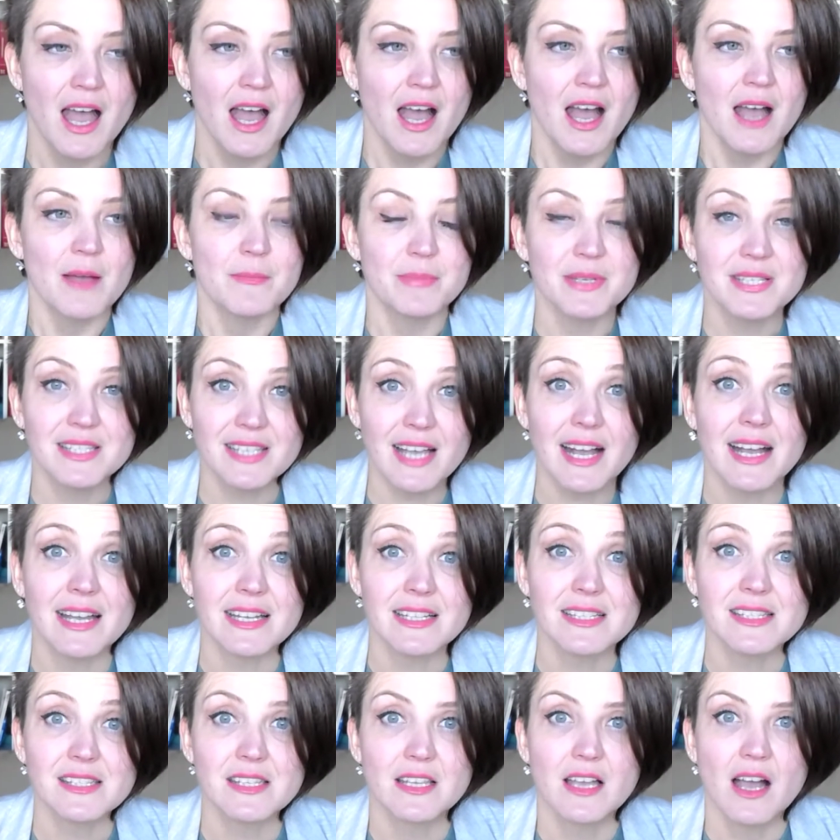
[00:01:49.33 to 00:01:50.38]

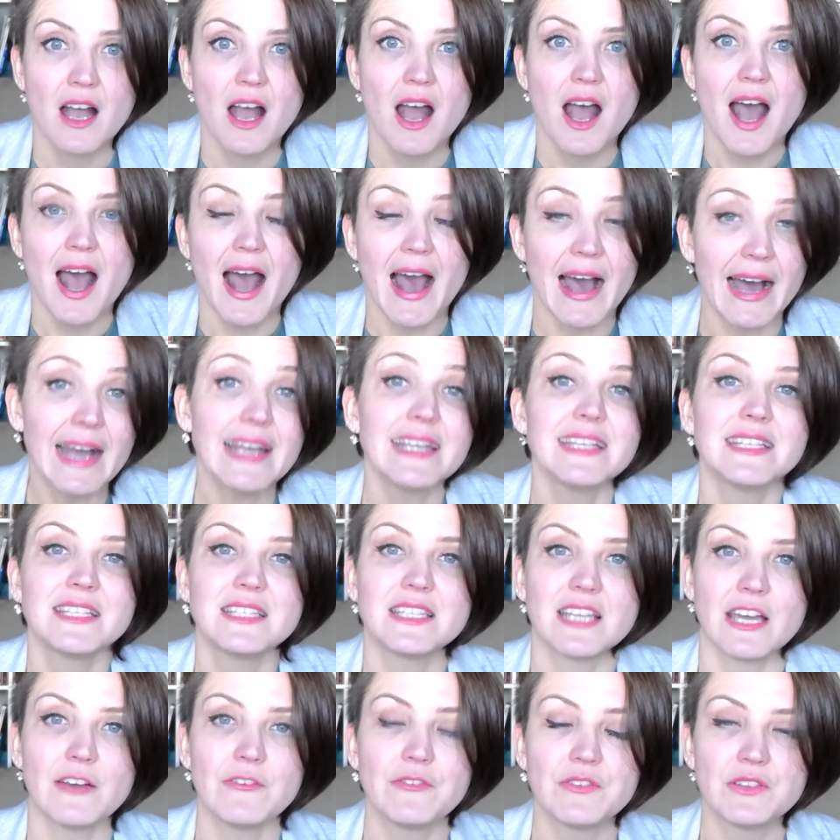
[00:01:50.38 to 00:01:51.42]
Besides, I
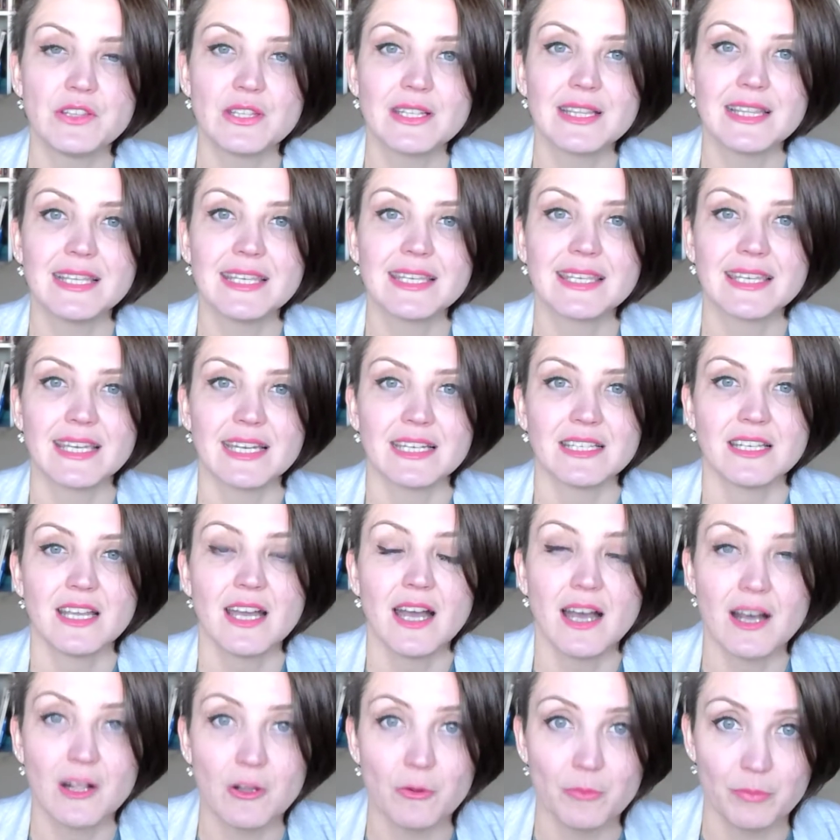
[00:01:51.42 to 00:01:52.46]
definitely can
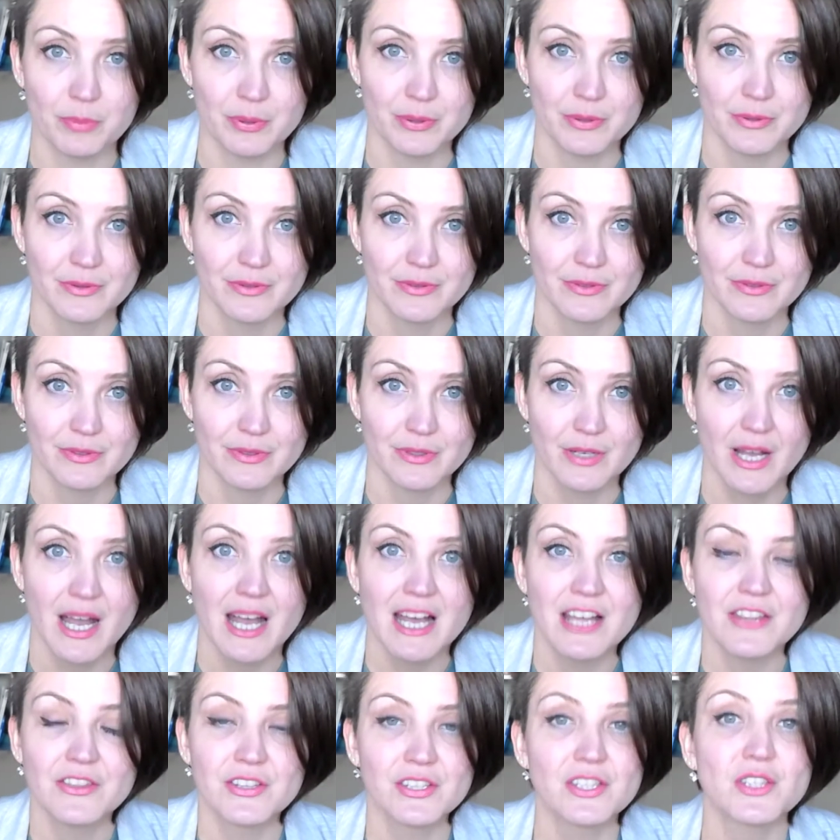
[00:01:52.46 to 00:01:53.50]
help.
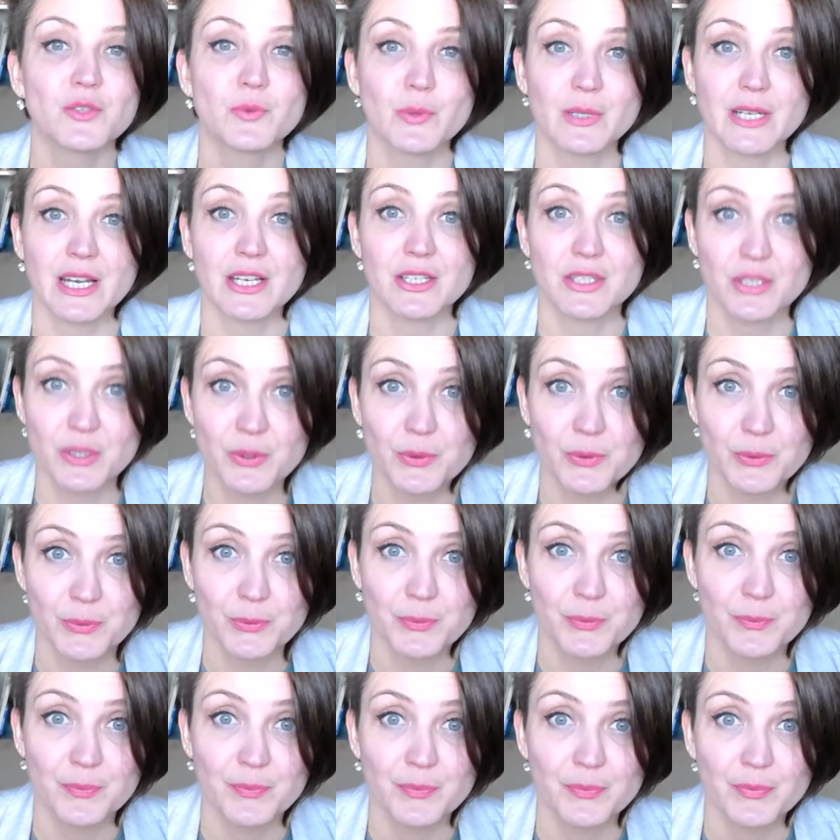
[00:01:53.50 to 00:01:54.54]
This is what I do.
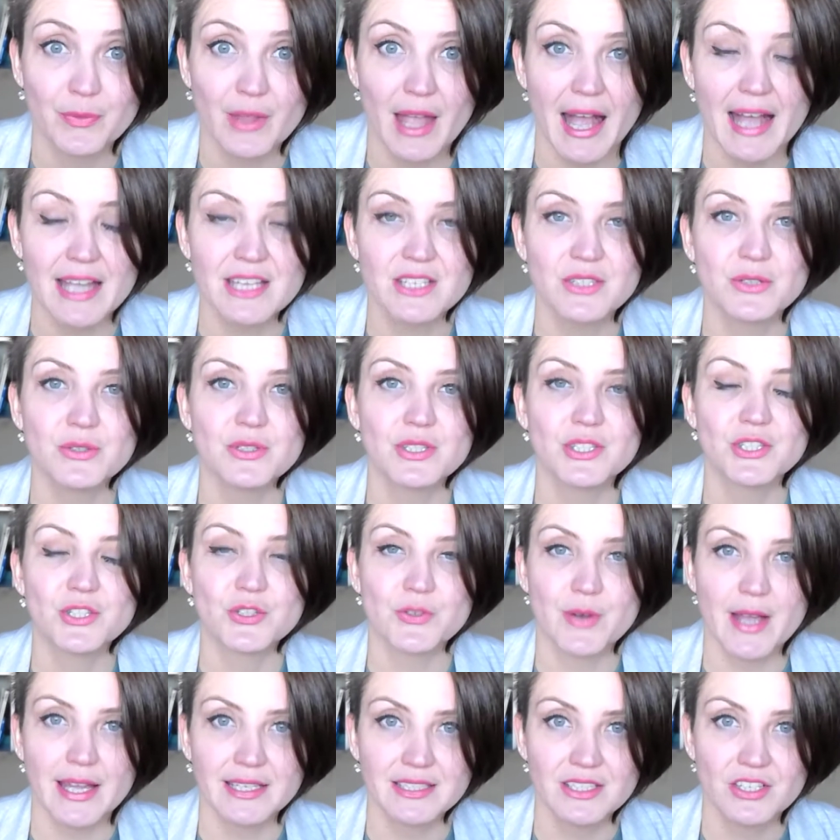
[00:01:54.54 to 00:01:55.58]
I do
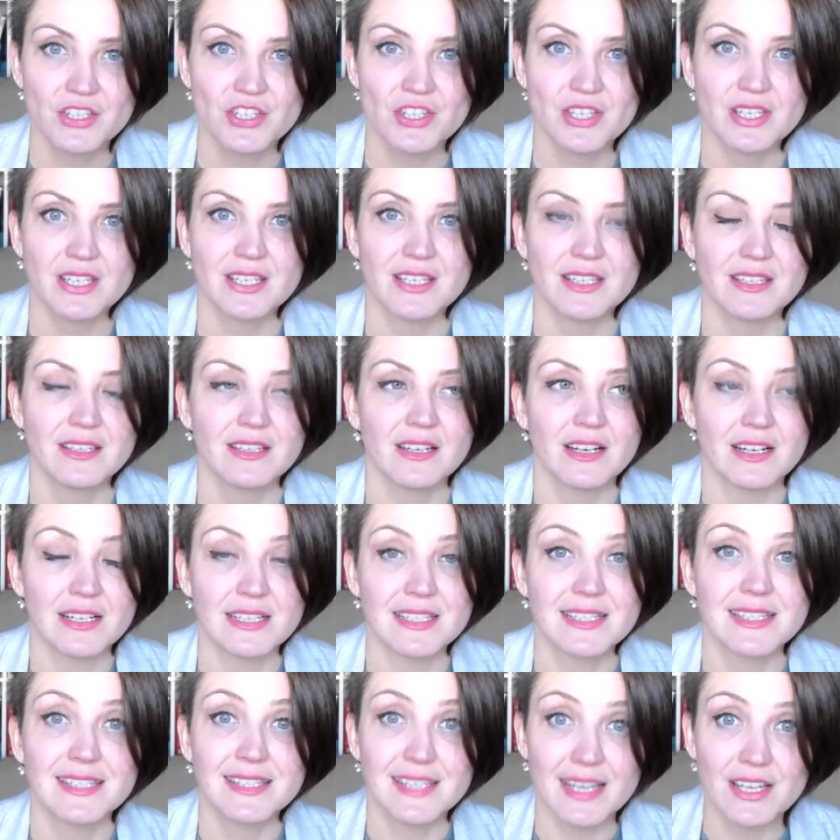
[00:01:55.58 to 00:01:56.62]
strategy
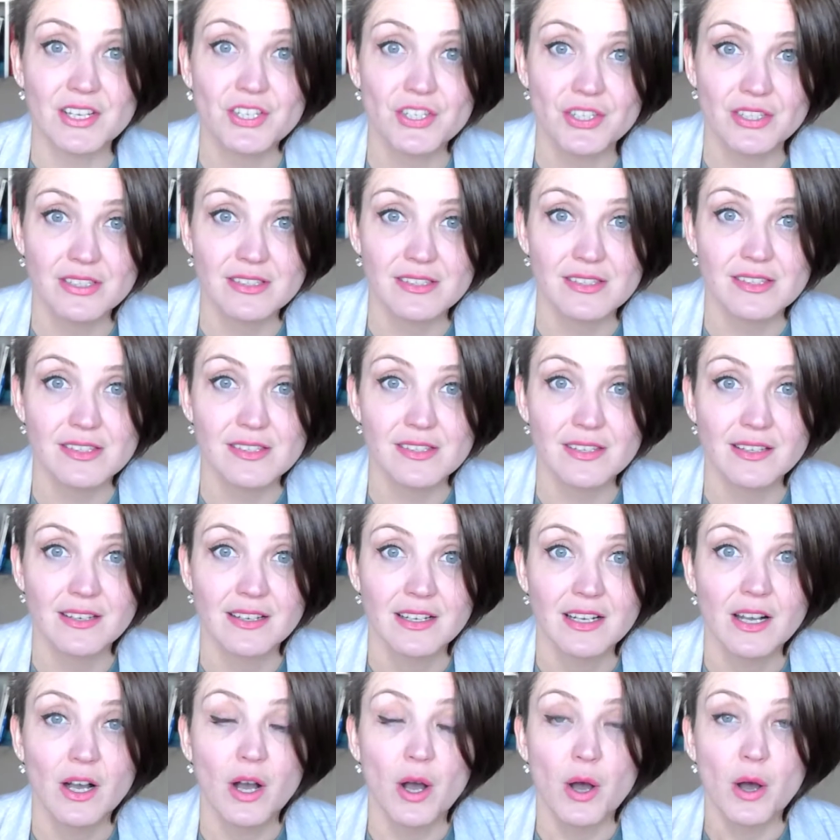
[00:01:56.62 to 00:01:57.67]
sessions,
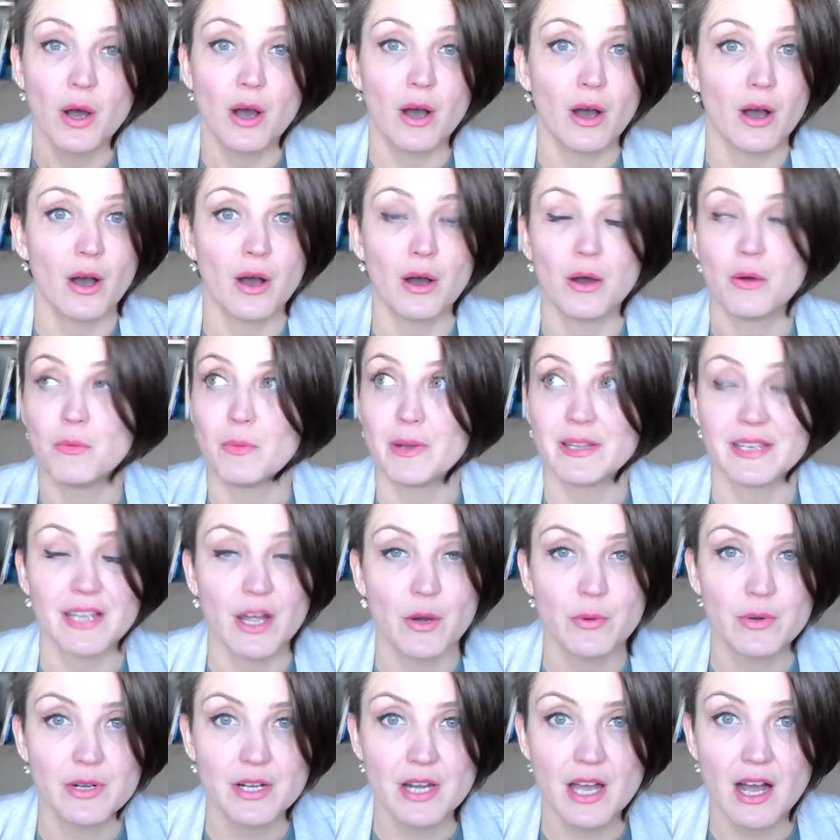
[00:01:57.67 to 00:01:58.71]
an
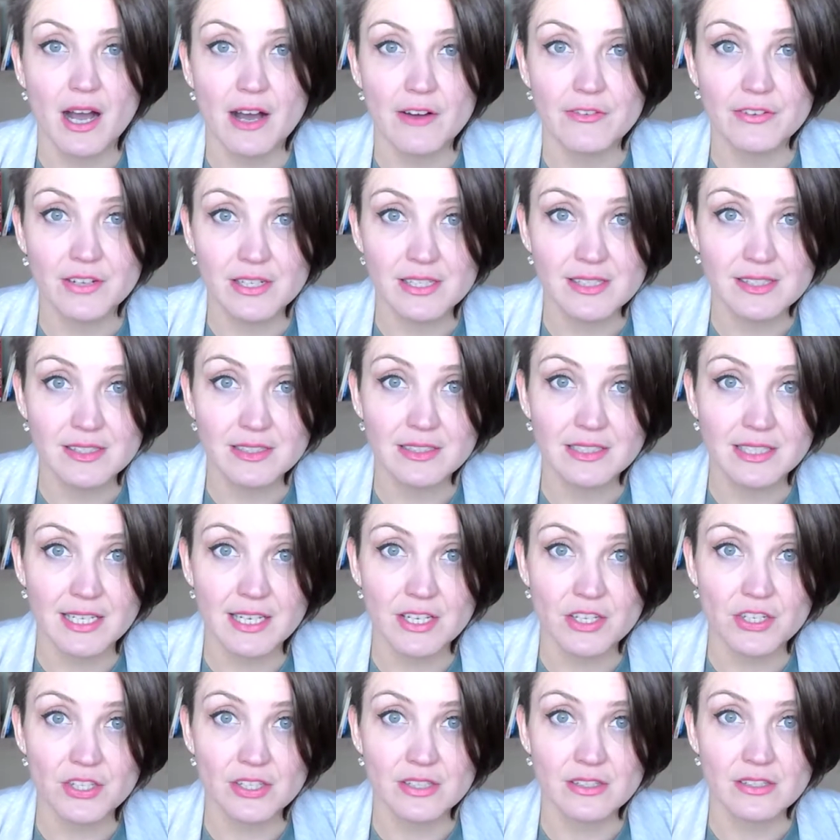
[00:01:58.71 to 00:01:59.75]
hour and a half
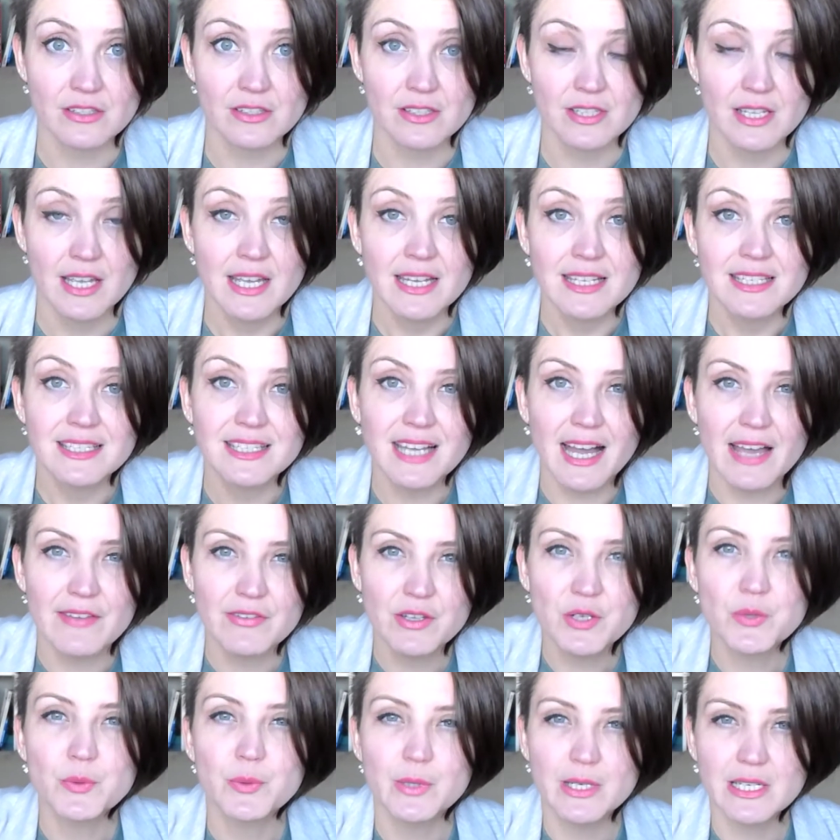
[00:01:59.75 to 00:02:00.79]
consultations,
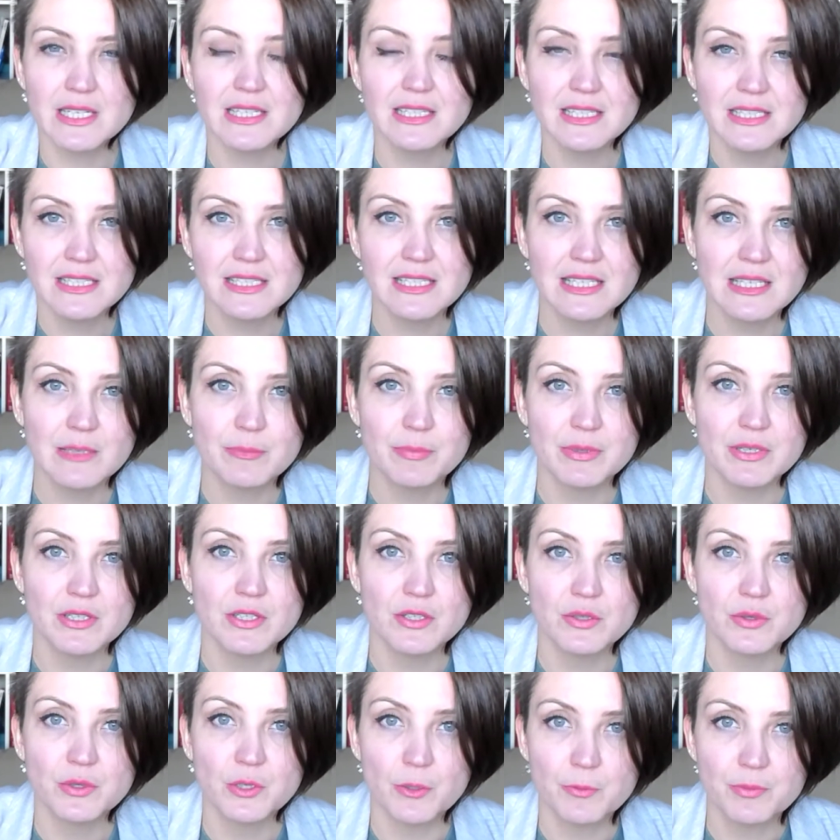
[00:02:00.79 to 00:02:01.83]
diving really deep
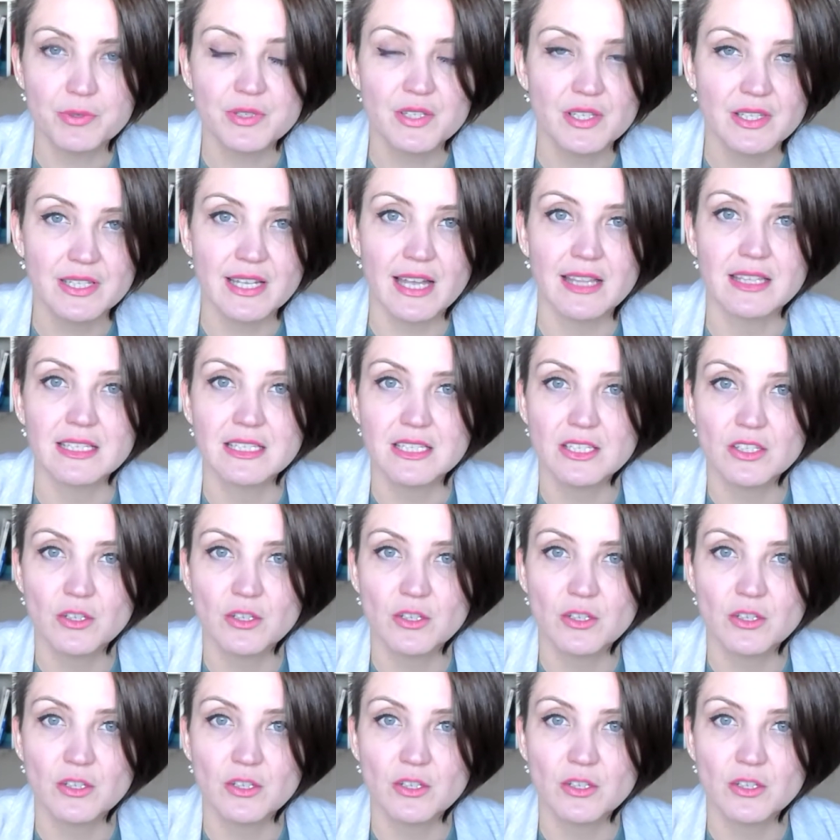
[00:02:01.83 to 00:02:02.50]
into your personality, your